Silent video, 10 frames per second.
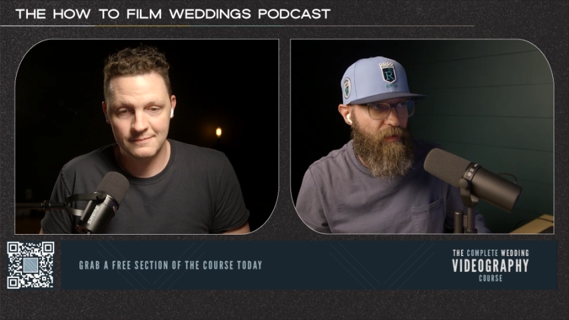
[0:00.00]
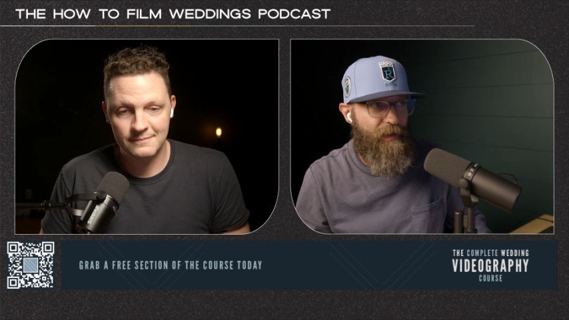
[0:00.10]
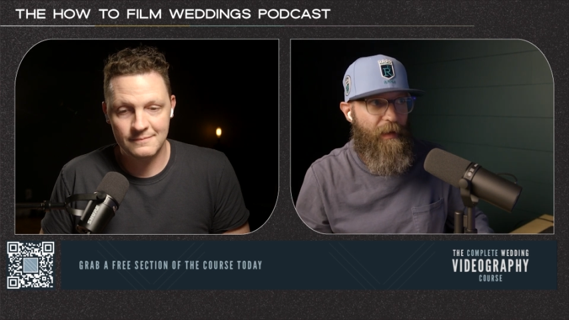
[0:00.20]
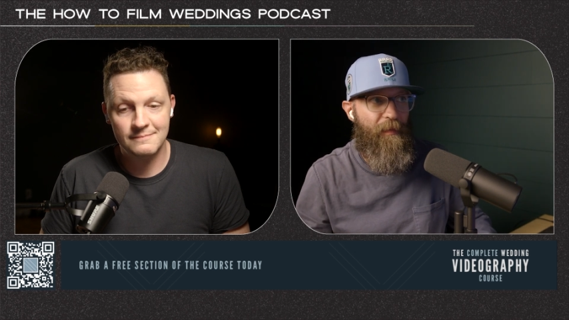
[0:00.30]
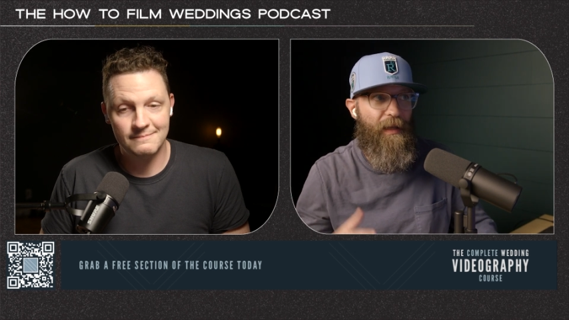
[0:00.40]

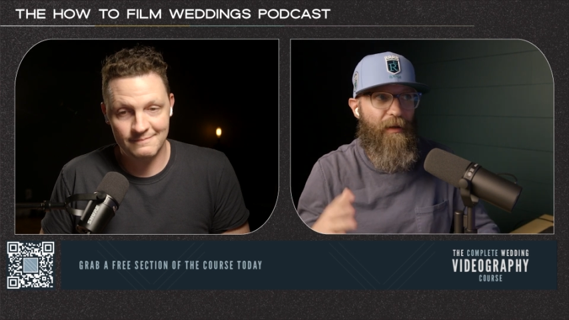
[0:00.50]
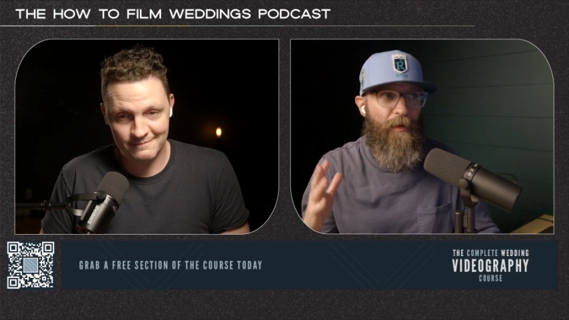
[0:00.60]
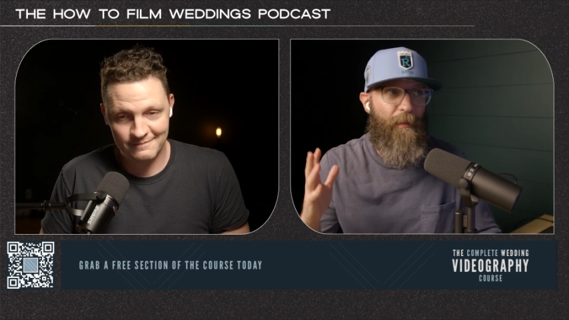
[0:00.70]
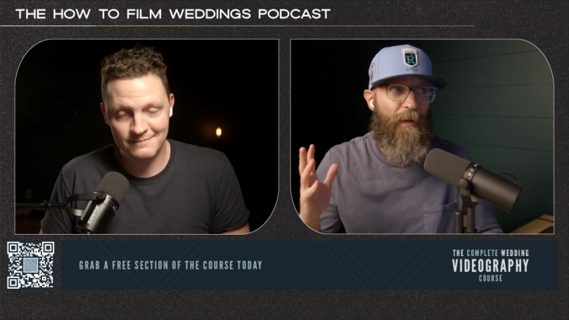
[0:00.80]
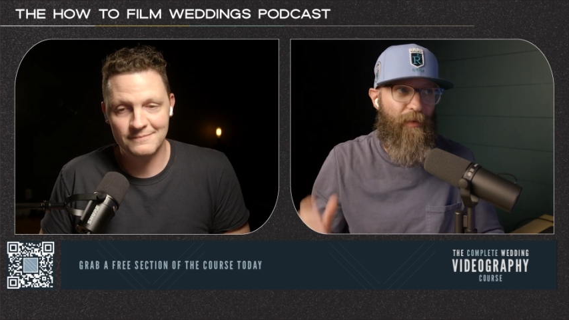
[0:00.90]
Speaker 1: Something that
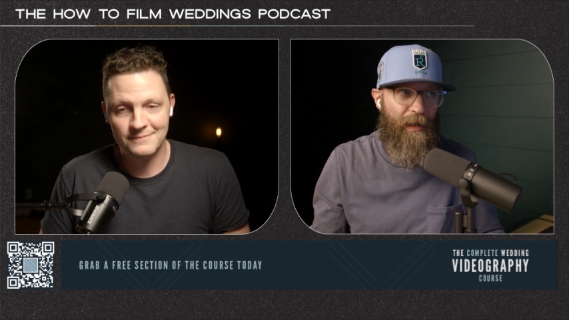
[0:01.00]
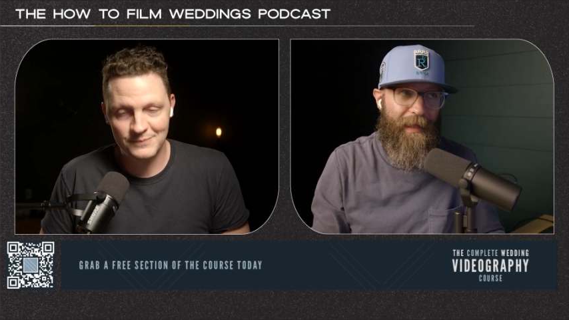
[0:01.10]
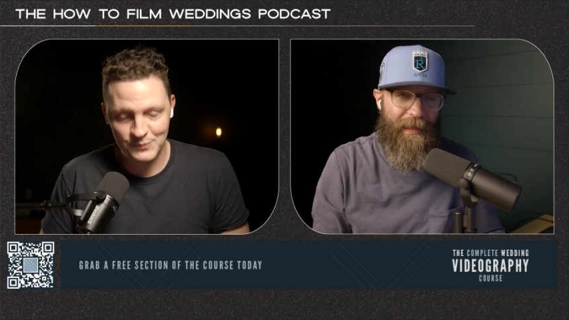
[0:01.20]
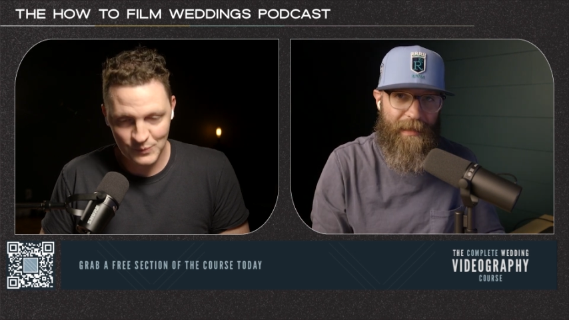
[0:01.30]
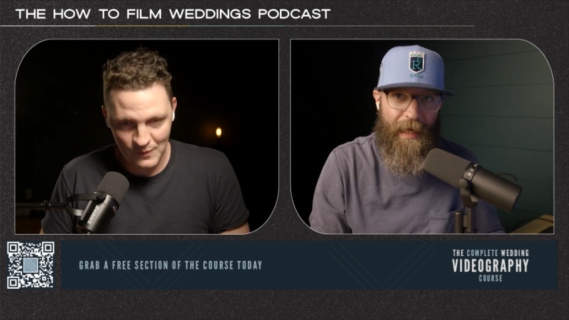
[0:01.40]
we've been really
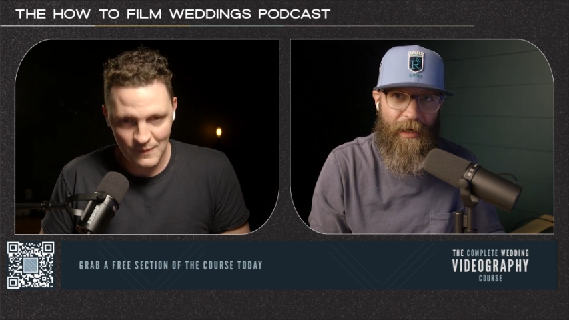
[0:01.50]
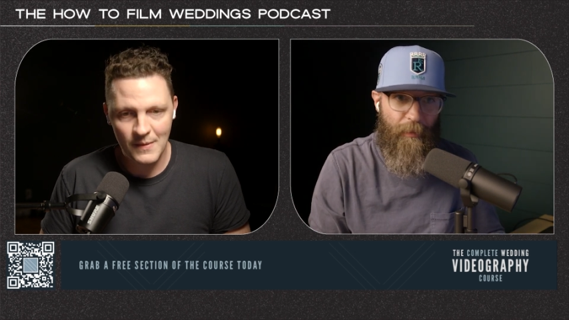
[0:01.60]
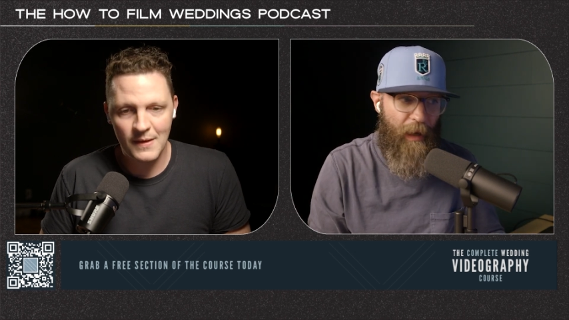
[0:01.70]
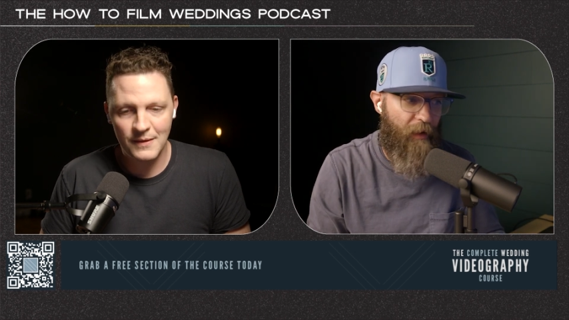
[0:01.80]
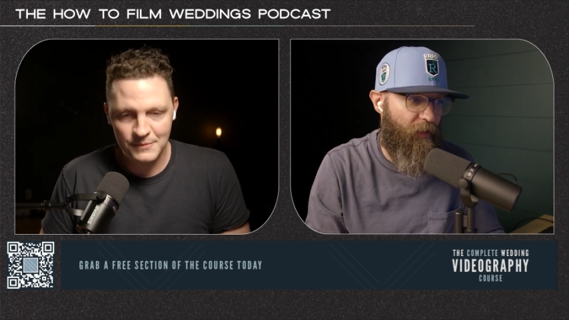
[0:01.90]
excited
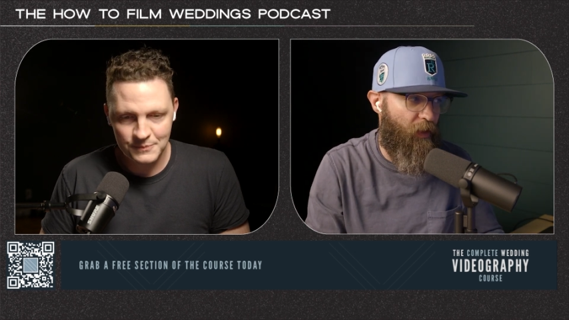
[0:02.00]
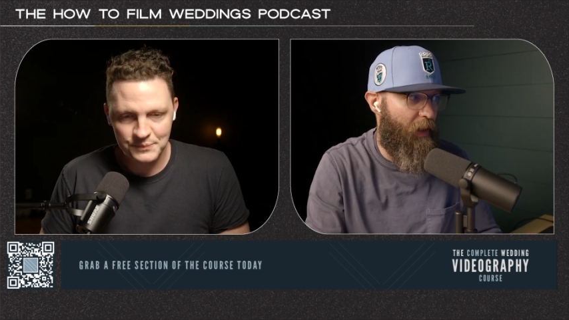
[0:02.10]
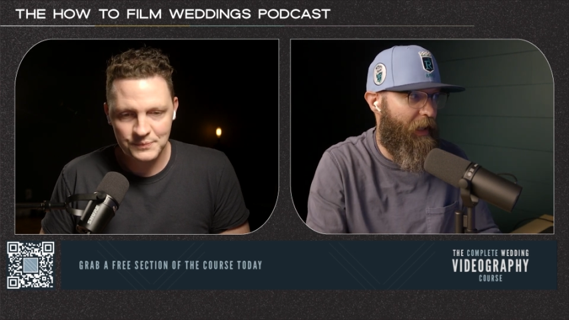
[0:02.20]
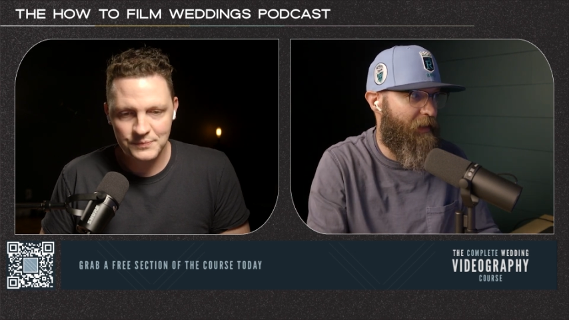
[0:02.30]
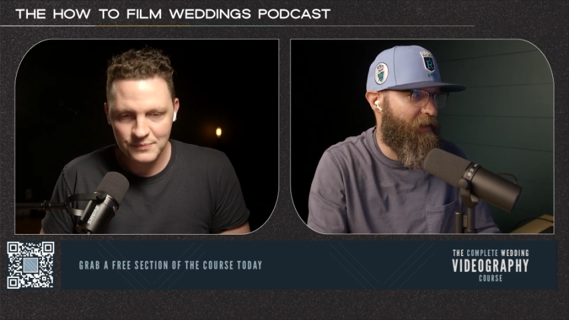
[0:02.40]
about for a
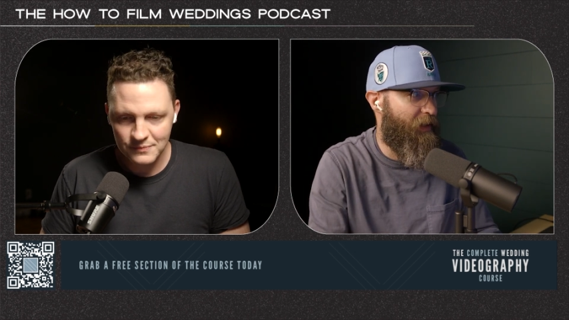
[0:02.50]
while.